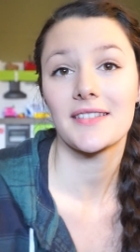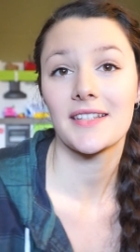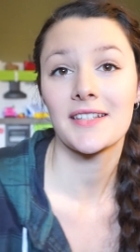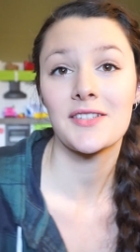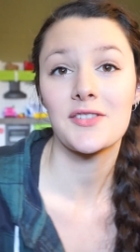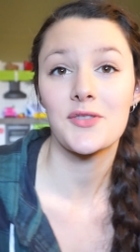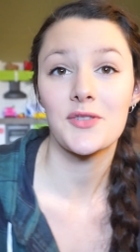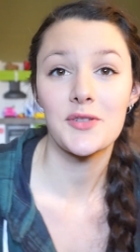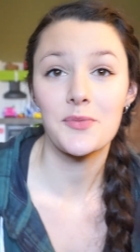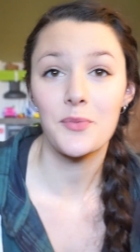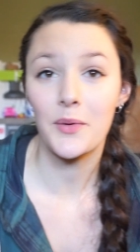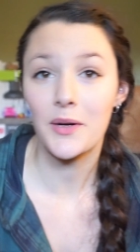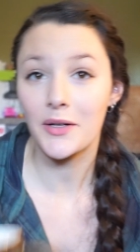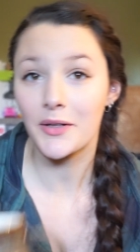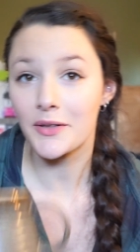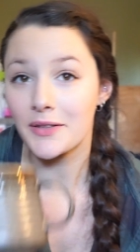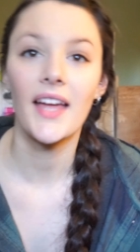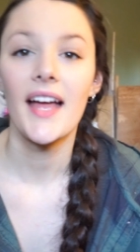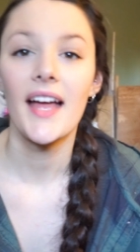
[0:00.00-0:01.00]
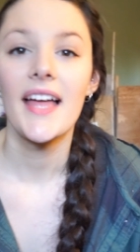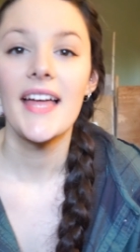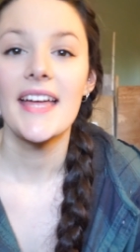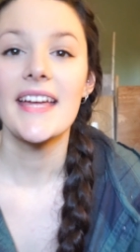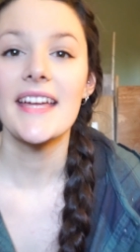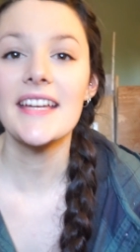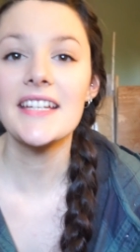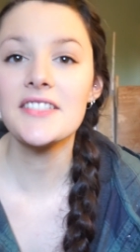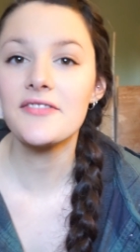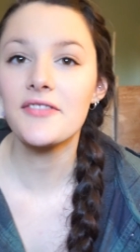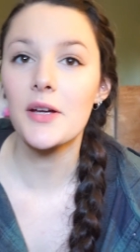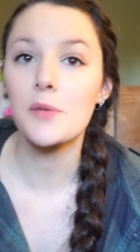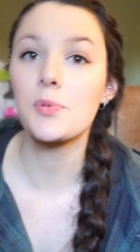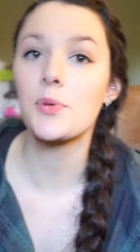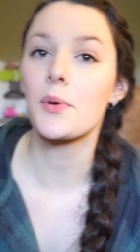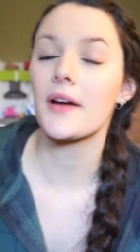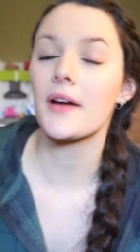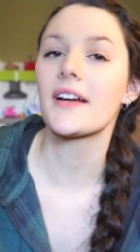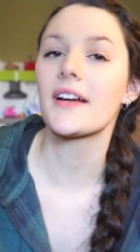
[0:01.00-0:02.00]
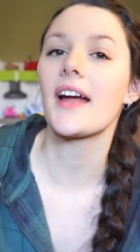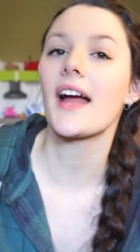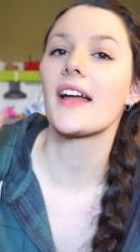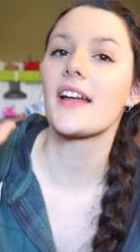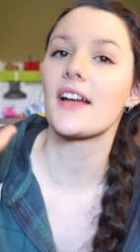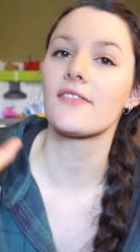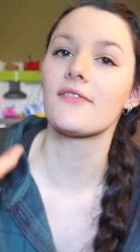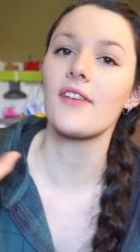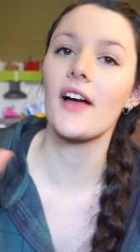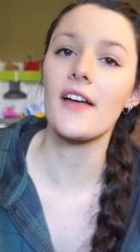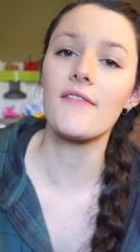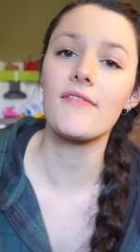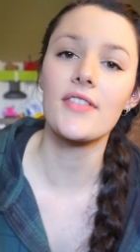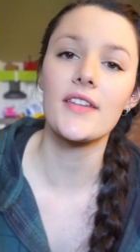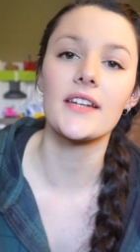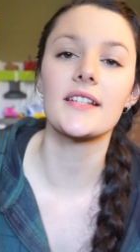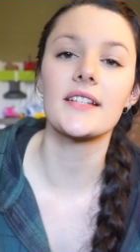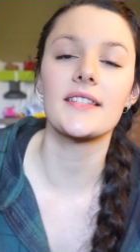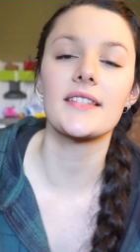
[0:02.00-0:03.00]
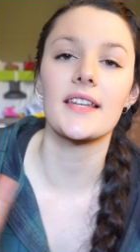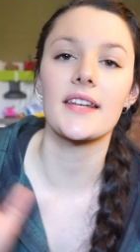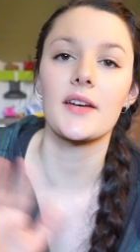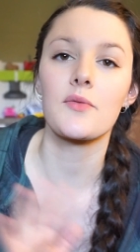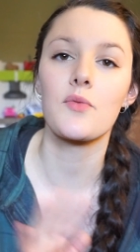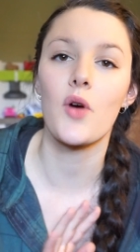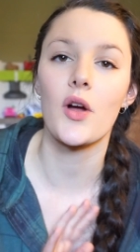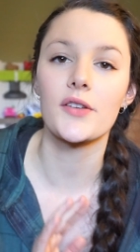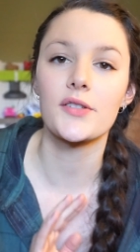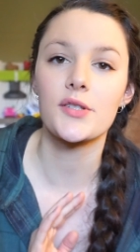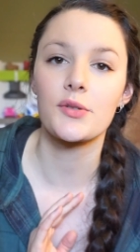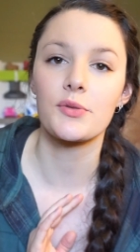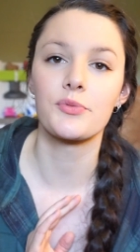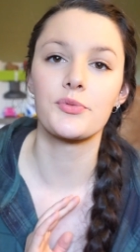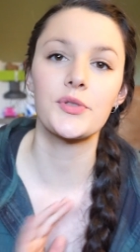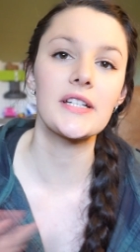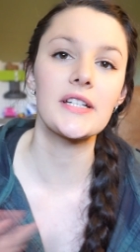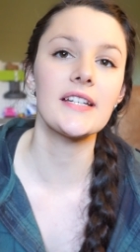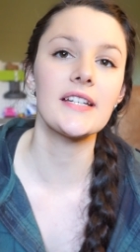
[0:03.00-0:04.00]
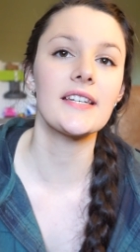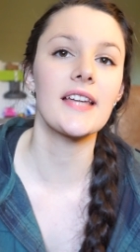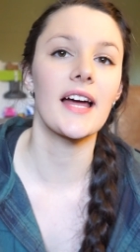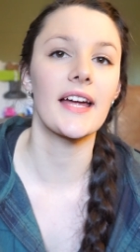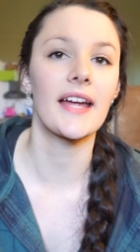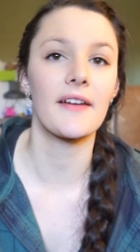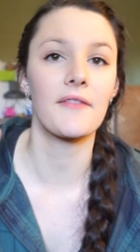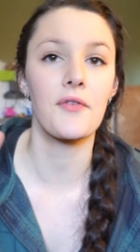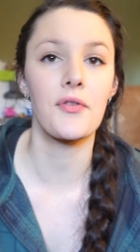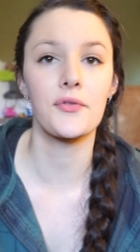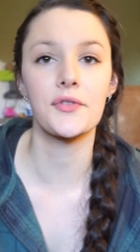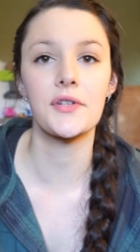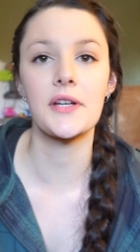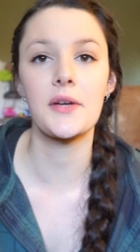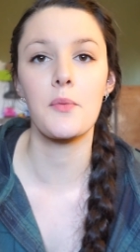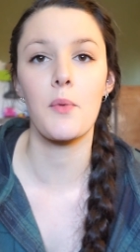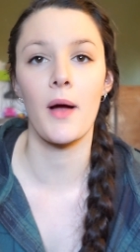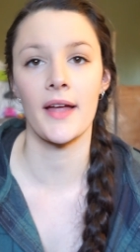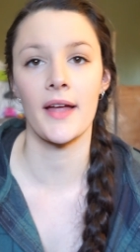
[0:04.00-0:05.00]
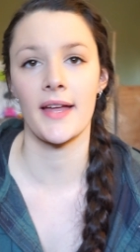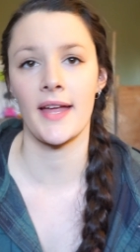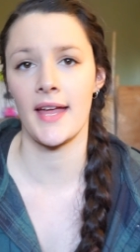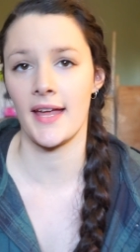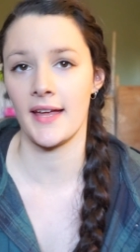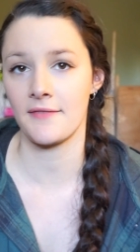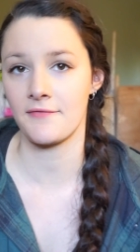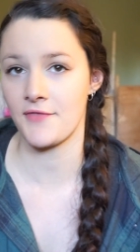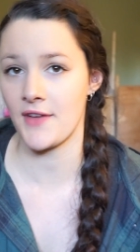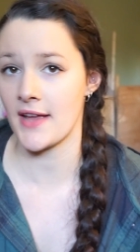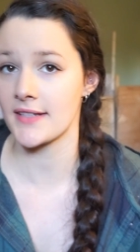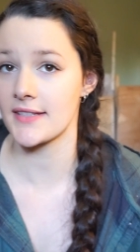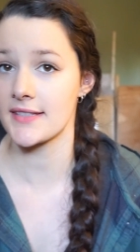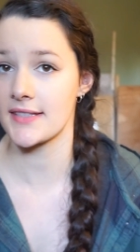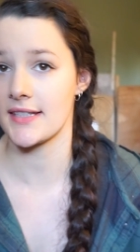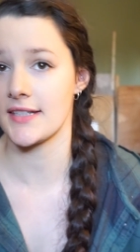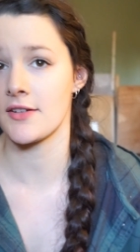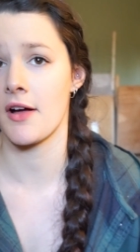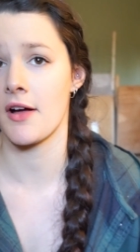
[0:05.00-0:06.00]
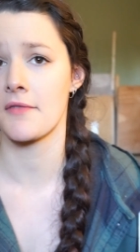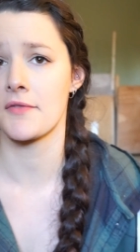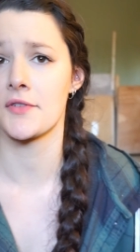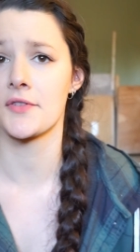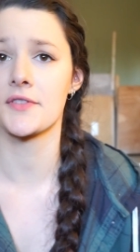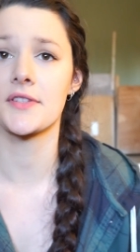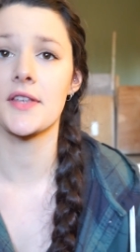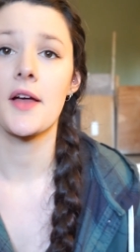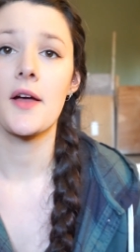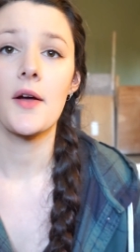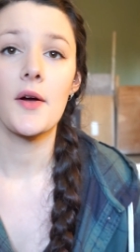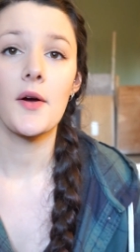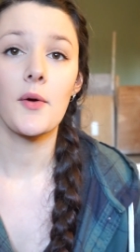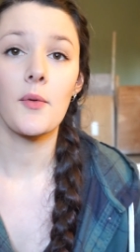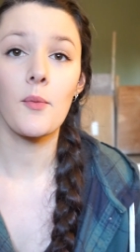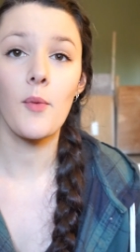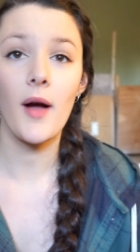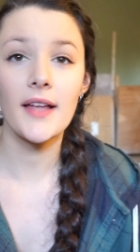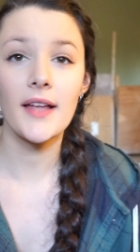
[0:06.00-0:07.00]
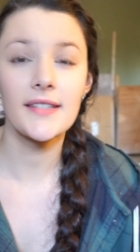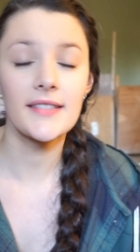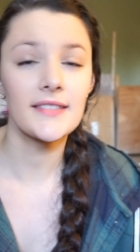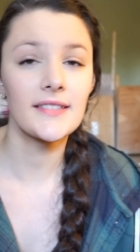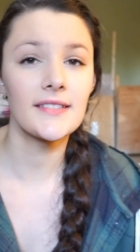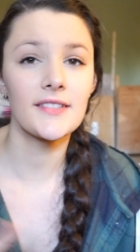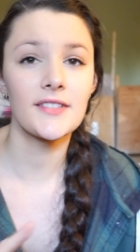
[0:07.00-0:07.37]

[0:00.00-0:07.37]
it's just weird. In February, I have five things that I want to read. I have three YA fantasy novels, one